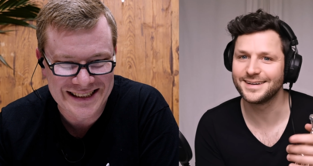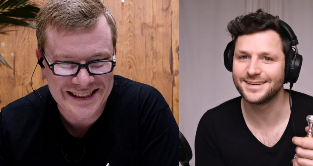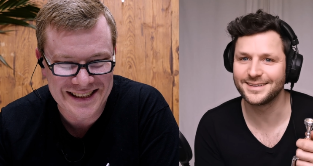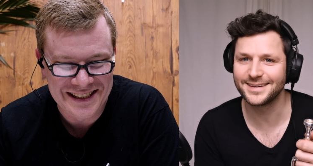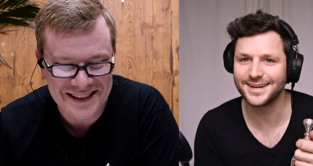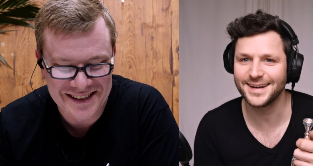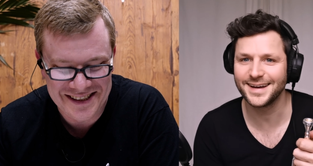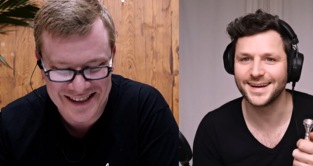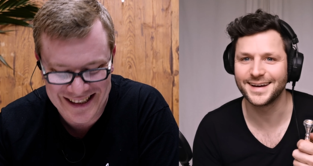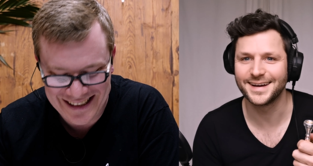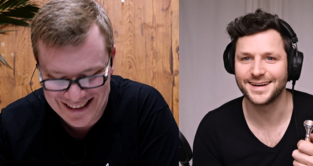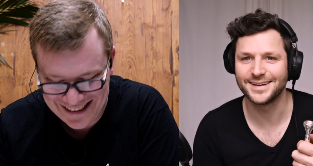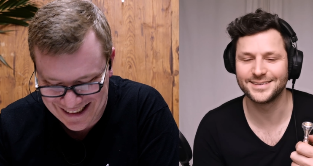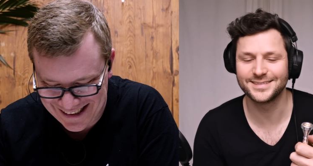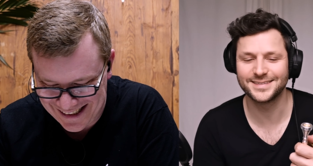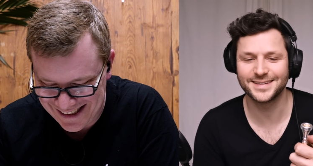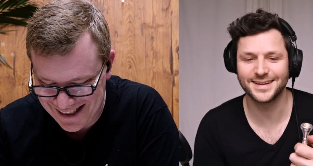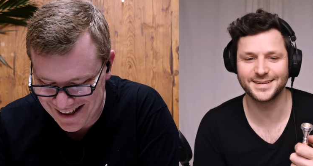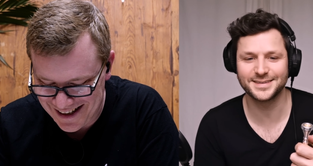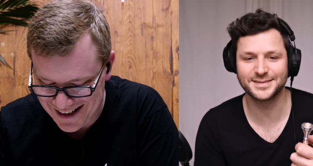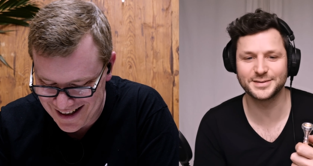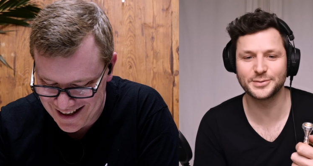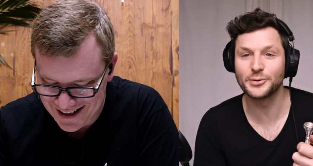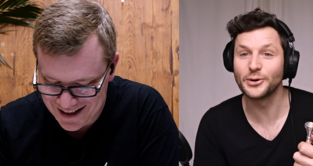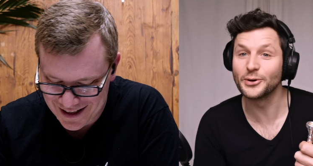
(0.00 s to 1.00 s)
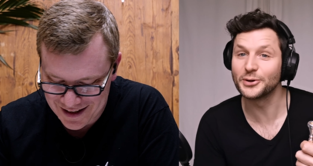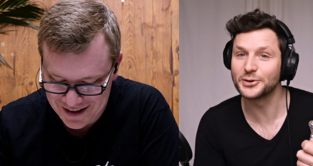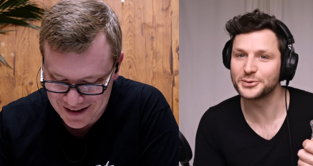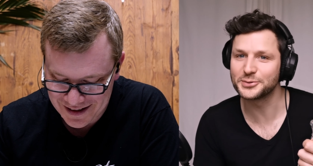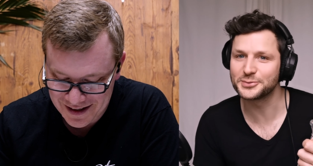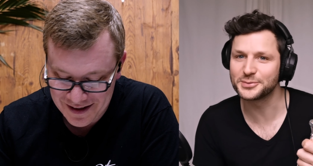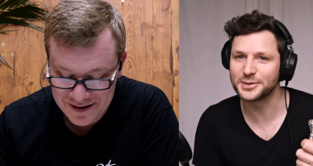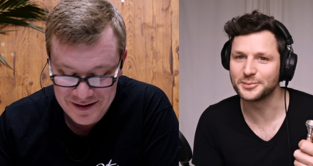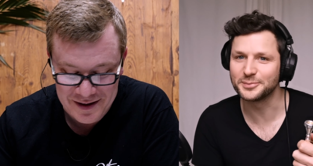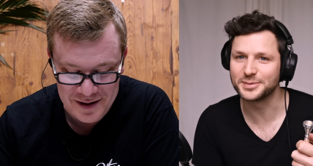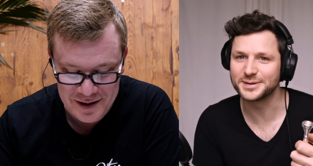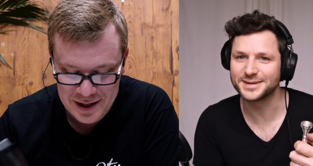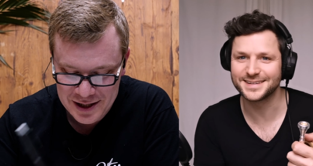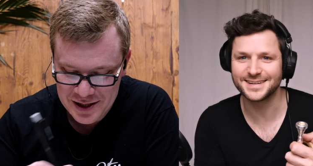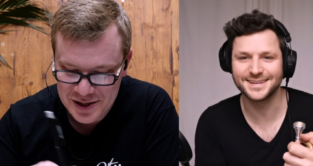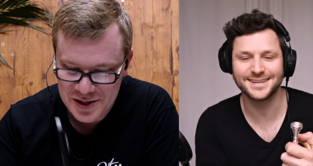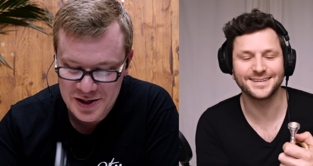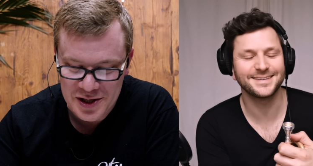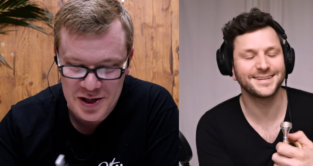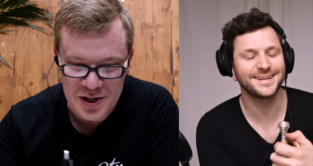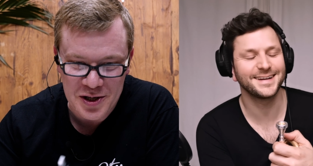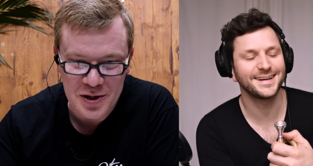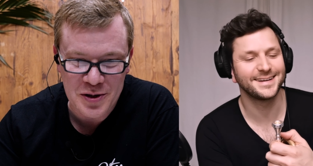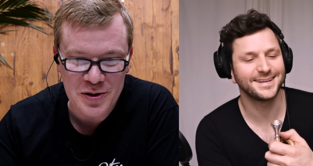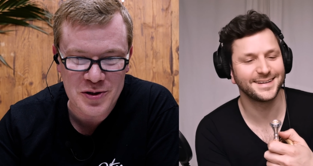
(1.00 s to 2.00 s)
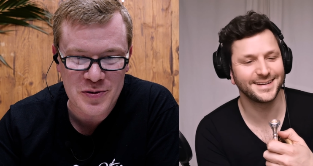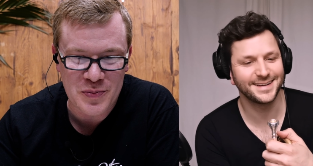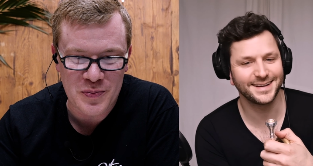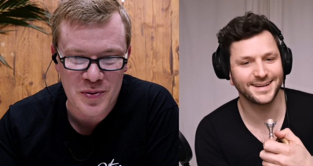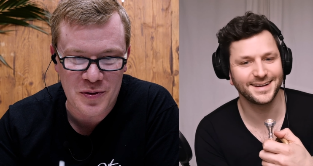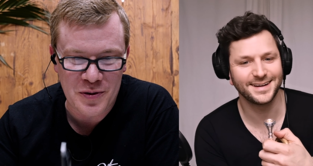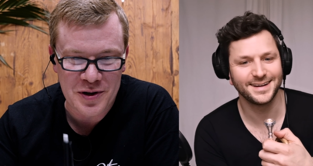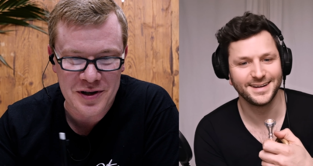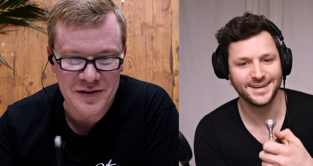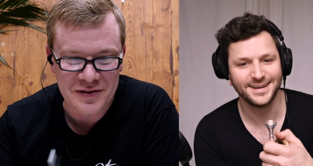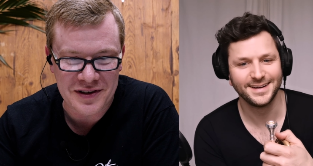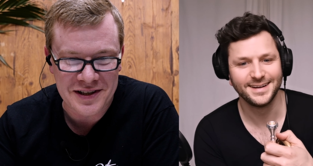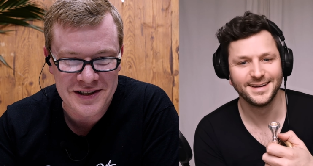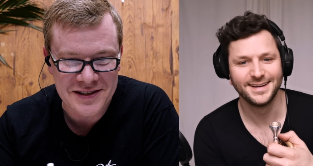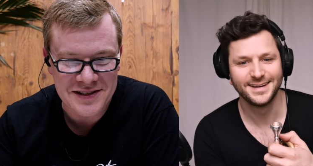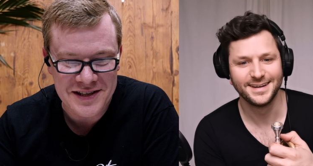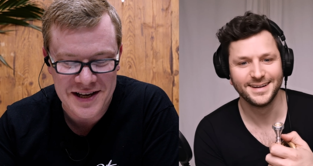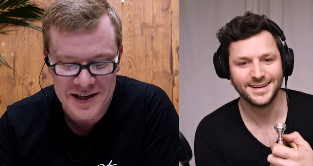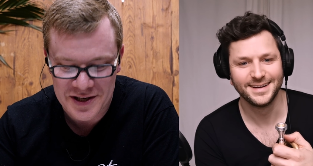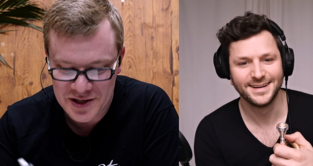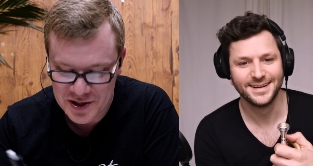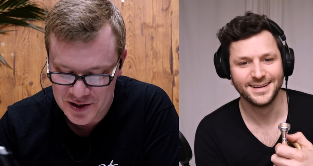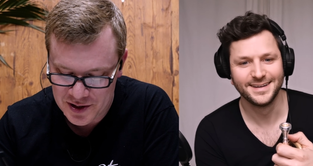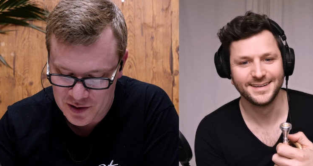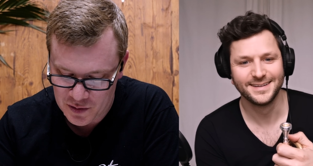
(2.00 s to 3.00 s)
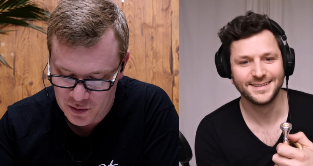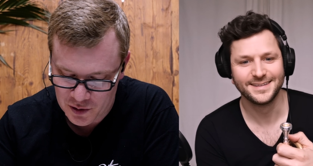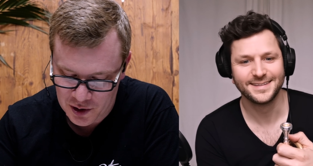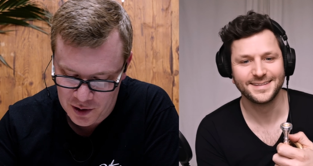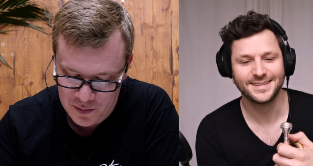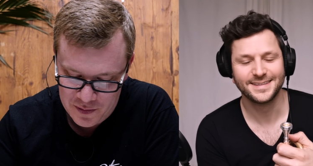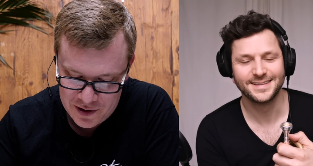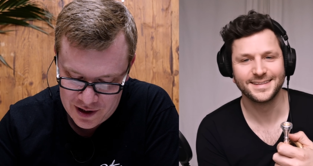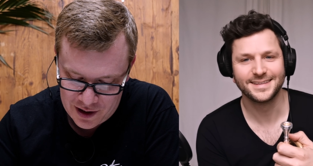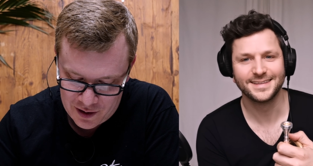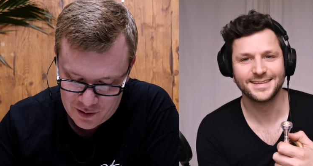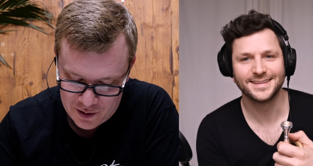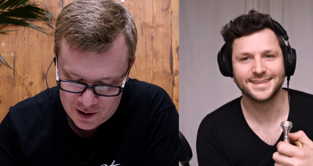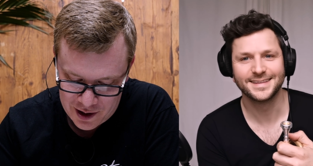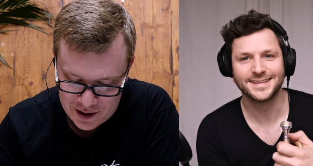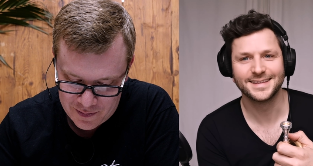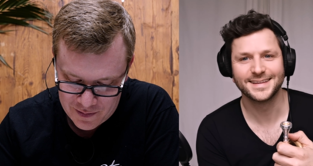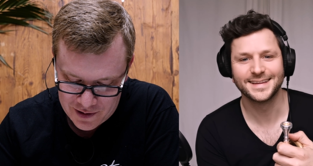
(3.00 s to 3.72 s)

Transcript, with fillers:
Speaker 1: yeah. it's the Rodu trumpet. This yeah, is a huge yeah. point of contention at work, by the way.